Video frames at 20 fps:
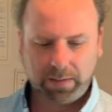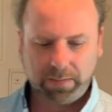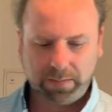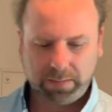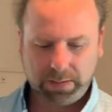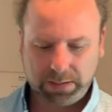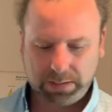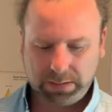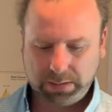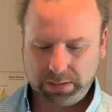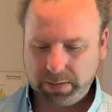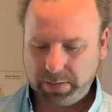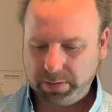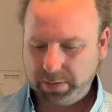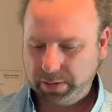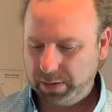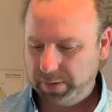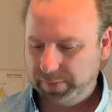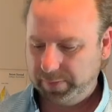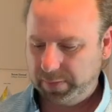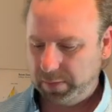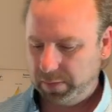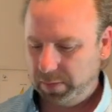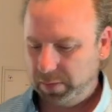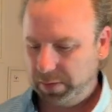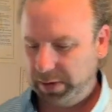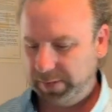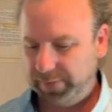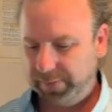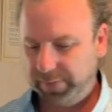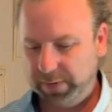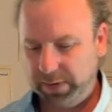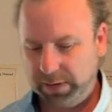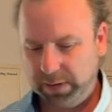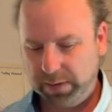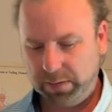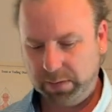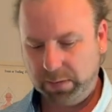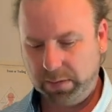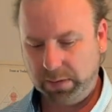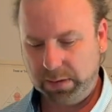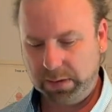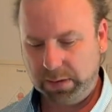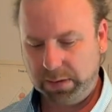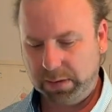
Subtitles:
Just go over the auric field.